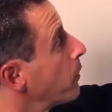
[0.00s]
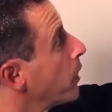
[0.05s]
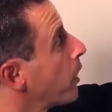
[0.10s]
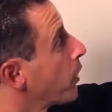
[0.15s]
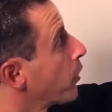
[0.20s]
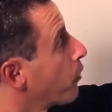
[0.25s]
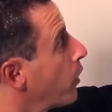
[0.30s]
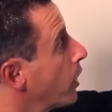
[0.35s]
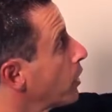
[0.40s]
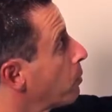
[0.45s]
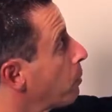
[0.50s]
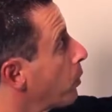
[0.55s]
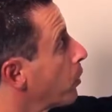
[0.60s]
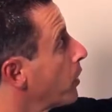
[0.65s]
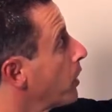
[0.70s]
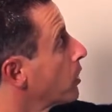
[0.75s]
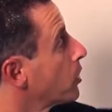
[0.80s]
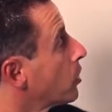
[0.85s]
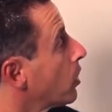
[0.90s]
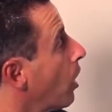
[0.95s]
The threads per
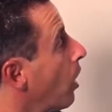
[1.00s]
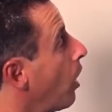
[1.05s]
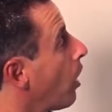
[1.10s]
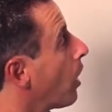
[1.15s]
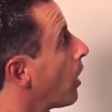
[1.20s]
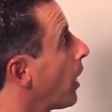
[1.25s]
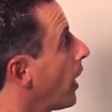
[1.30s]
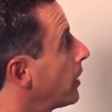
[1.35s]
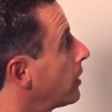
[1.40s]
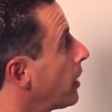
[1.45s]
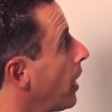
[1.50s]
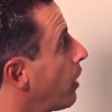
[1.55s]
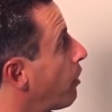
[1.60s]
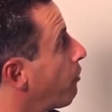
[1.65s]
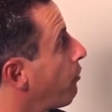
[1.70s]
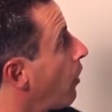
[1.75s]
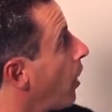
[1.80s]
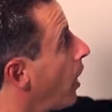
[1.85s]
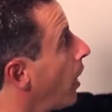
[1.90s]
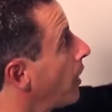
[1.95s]
inch are
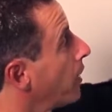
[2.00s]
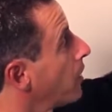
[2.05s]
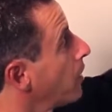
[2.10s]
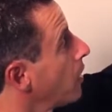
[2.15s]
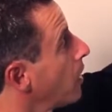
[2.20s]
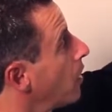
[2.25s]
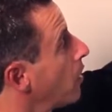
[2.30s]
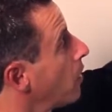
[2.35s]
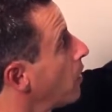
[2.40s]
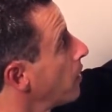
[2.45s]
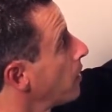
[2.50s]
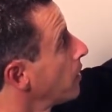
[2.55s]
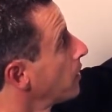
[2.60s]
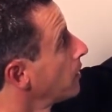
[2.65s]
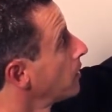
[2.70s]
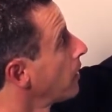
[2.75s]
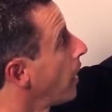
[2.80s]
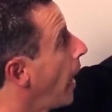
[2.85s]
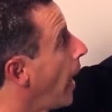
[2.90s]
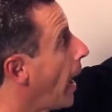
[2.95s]
identified
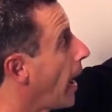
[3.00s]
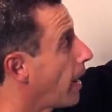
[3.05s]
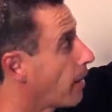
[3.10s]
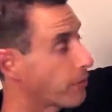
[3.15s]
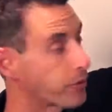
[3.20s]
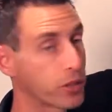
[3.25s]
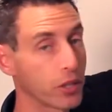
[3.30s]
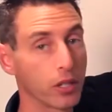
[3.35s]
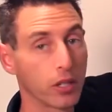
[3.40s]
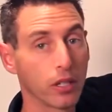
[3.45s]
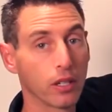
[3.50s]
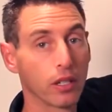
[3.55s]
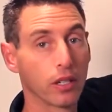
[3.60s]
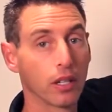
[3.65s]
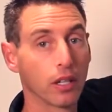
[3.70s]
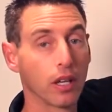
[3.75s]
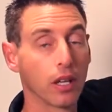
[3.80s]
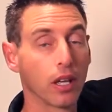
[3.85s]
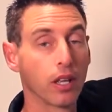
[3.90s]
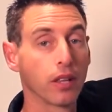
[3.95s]
after
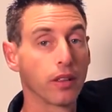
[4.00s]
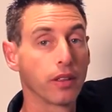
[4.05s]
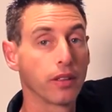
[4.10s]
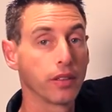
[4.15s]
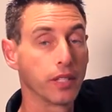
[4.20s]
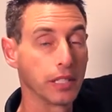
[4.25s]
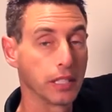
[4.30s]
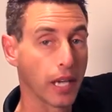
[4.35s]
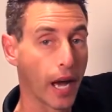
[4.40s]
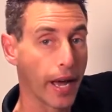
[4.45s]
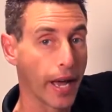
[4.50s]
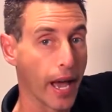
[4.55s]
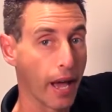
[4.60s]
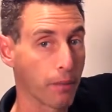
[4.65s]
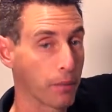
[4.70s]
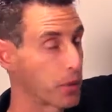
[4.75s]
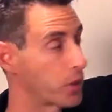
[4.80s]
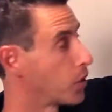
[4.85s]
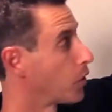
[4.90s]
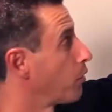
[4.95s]
the
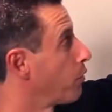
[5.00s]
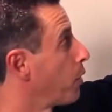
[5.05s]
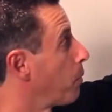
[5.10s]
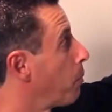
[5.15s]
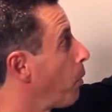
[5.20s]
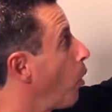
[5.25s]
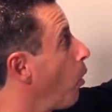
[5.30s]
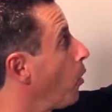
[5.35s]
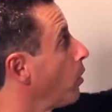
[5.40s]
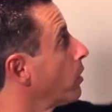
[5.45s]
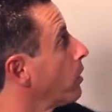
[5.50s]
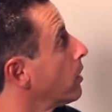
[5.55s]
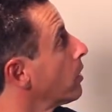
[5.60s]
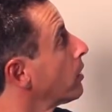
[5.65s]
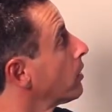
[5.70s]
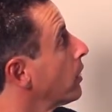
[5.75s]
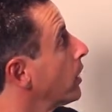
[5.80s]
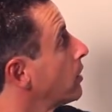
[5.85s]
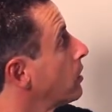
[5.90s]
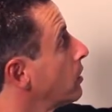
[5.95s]
diameter of the bolt.
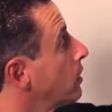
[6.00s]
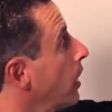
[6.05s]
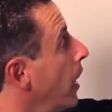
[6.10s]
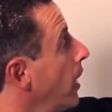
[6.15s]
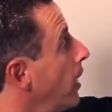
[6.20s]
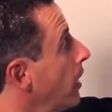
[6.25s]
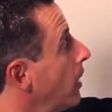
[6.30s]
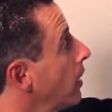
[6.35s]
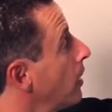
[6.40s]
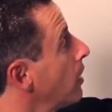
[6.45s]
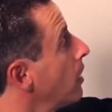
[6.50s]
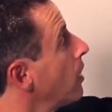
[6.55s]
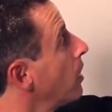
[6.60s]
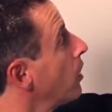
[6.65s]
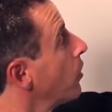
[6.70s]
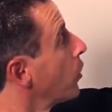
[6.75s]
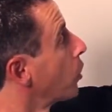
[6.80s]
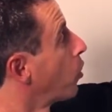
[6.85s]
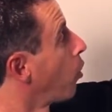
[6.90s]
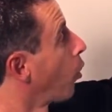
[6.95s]
Let's take
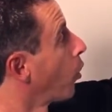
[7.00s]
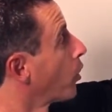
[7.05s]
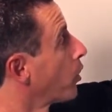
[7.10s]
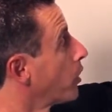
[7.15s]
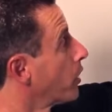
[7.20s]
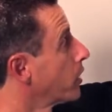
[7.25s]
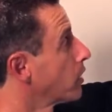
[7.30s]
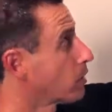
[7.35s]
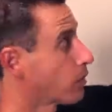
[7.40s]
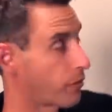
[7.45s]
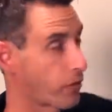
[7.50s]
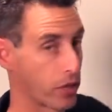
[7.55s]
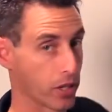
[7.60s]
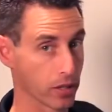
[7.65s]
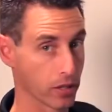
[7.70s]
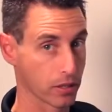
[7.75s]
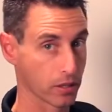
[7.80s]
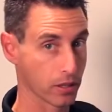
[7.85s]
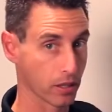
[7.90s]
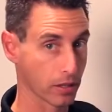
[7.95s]
the 1/4 inch, for
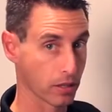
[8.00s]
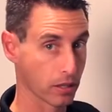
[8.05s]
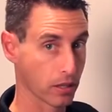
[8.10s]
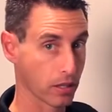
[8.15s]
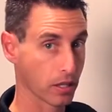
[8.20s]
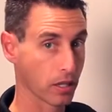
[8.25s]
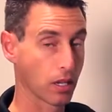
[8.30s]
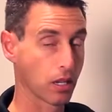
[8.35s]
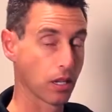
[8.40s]
instance.